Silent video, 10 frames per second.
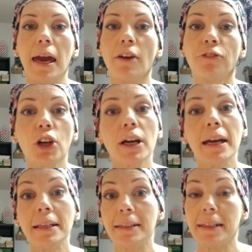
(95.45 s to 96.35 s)
If you're
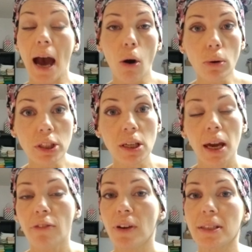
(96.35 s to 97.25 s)
in doubt,
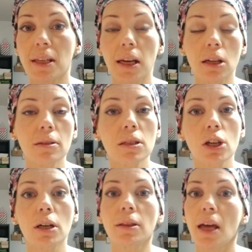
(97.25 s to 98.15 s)
if it's an
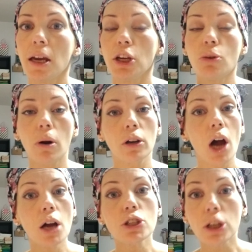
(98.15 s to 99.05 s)
insert that you are
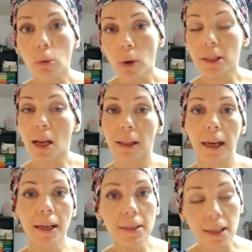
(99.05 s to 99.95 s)
not sure what's on the
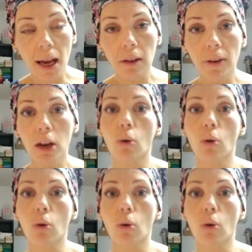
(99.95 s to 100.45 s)
inside of it,